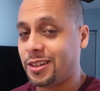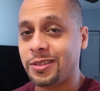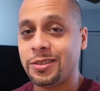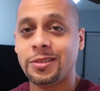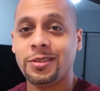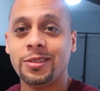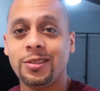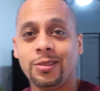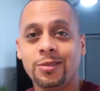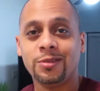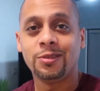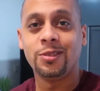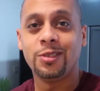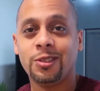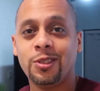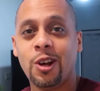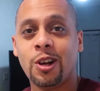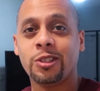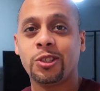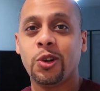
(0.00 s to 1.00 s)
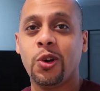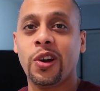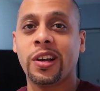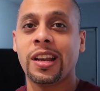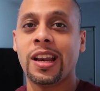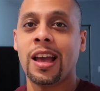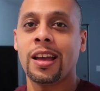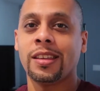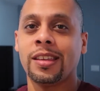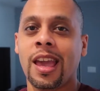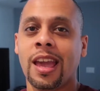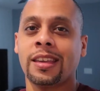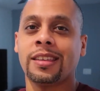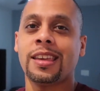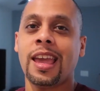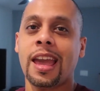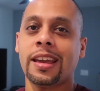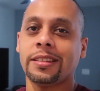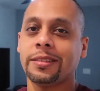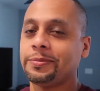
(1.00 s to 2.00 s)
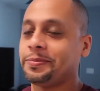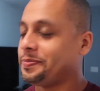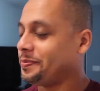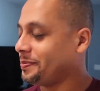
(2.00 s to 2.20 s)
know, she started talking. How yank yank.